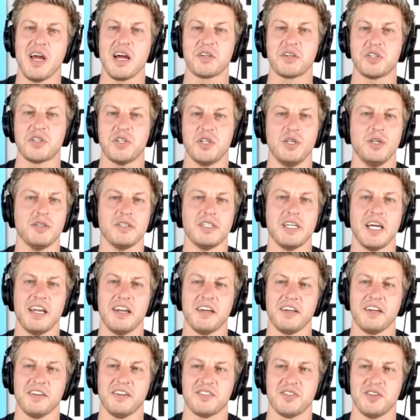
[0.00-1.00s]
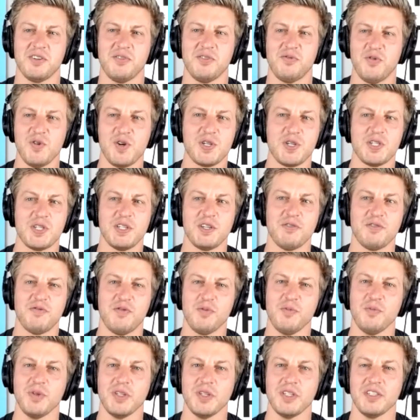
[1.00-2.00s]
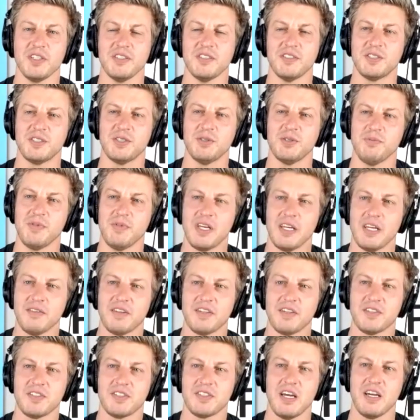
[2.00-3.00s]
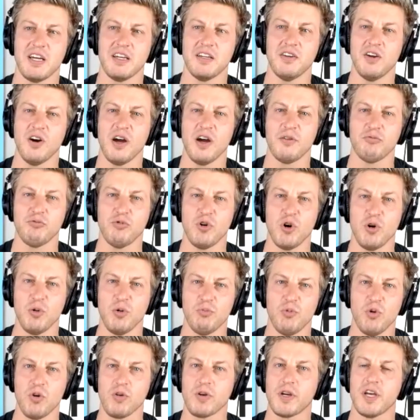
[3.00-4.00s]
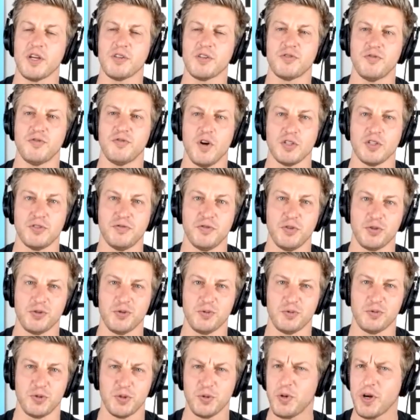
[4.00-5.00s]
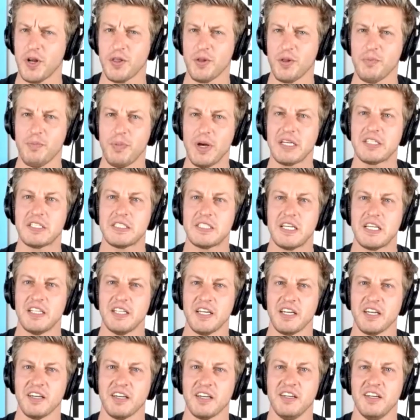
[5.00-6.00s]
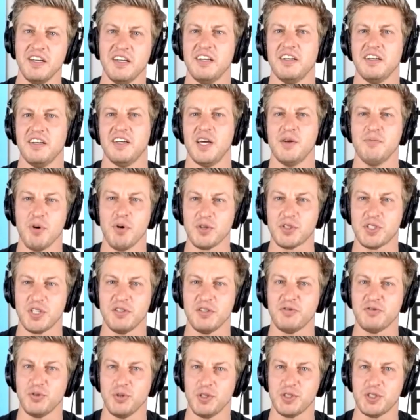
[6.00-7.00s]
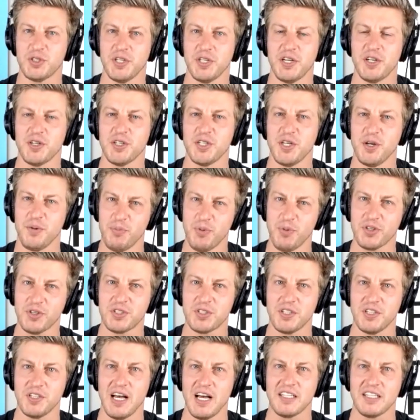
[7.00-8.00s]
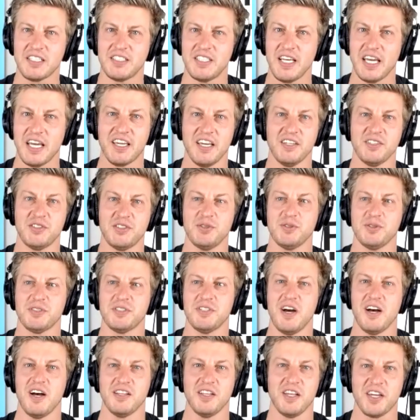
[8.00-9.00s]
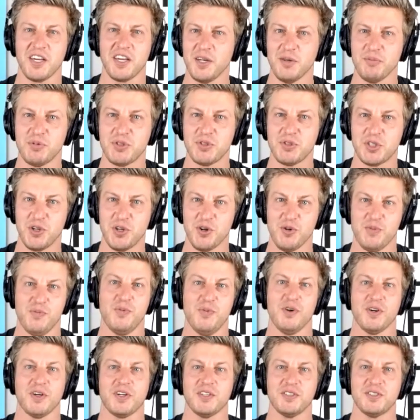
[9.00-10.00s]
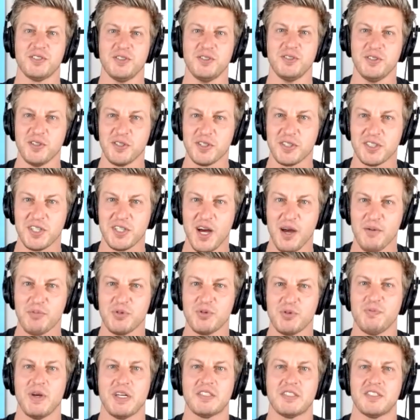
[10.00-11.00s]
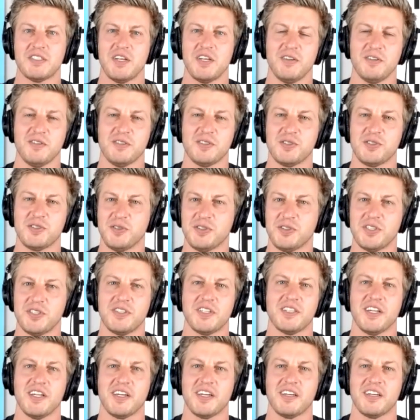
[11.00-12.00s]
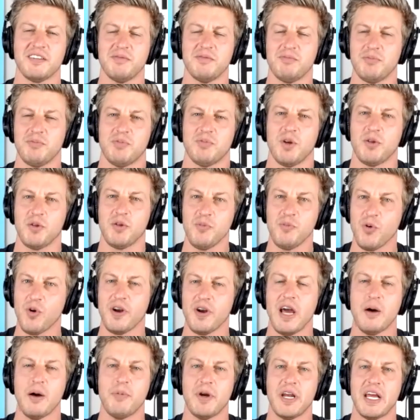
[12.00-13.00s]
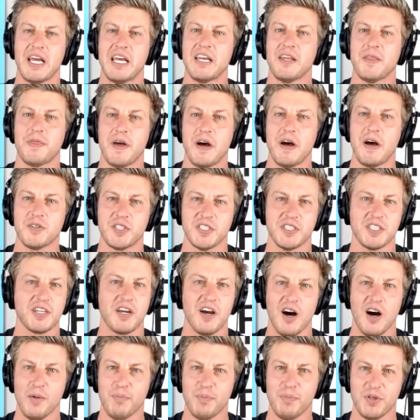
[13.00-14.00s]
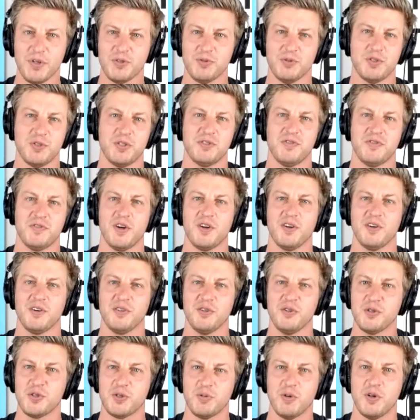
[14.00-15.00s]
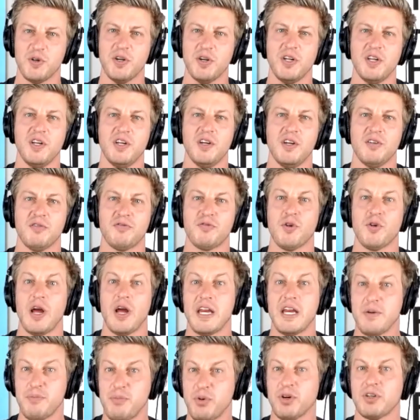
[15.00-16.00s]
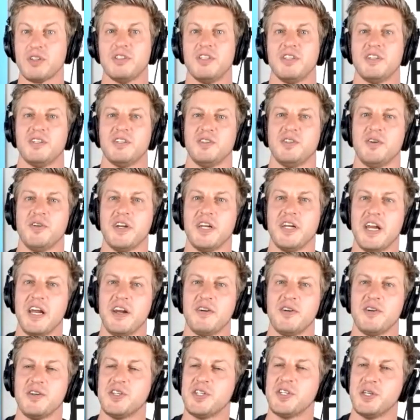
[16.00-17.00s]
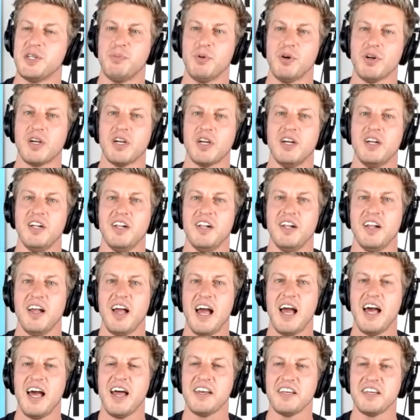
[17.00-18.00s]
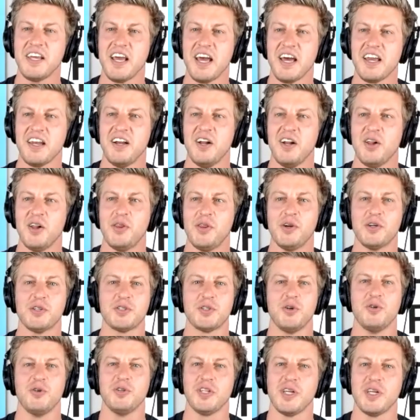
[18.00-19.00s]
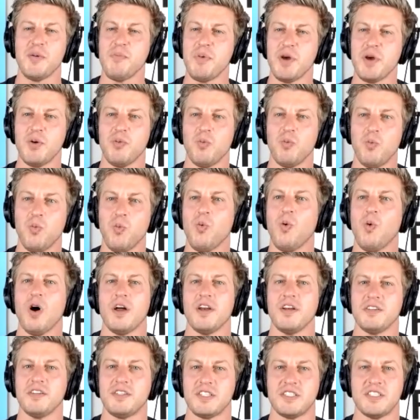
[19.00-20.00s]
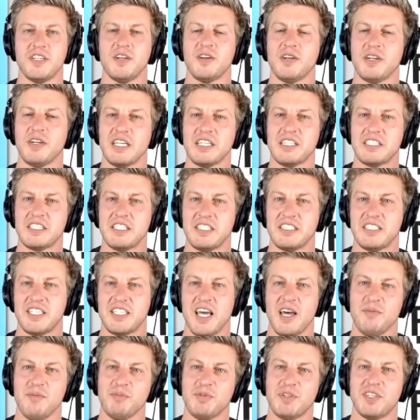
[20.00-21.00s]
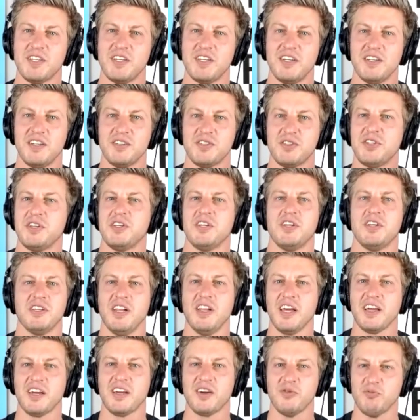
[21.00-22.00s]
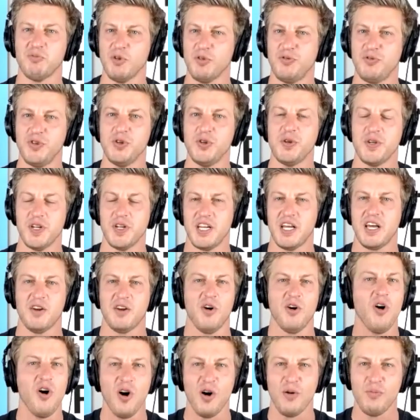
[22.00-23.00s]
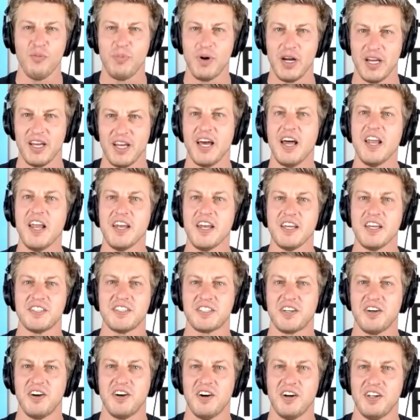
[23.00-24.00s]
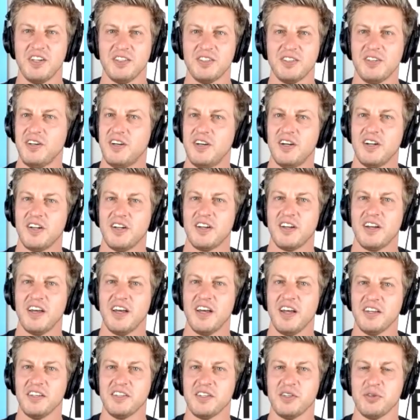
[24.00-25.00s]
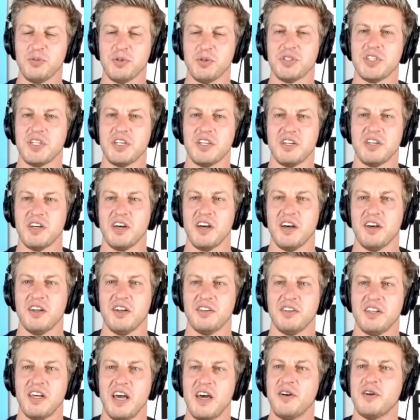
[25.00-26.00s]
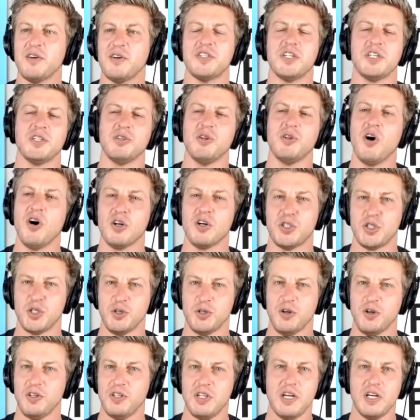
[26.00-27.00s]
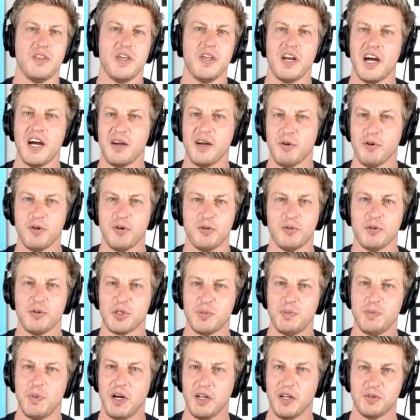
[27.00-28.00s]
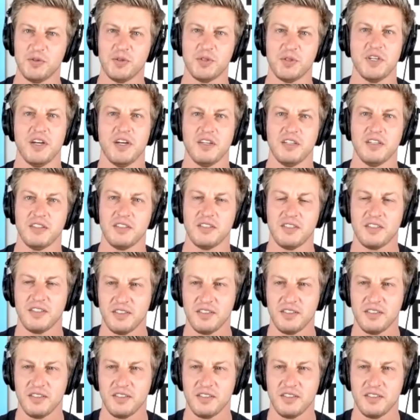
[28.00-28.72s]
reaction you're getting is unfortunately familiar to me because I wrote Moral Case for Fossil Fuels, which is one of the best-selling and most influential energy books of the last decade. So it's not like an obscure book. It's a New York Times bestseller. It sold something like probably more now, but 80,000 copies, which is very unusual for any book, let alone an energy book. And yet there's only been one serious attempt to like refute it at all by any scholar. And it was in Energy Law Journal. And then I wrote a response, which I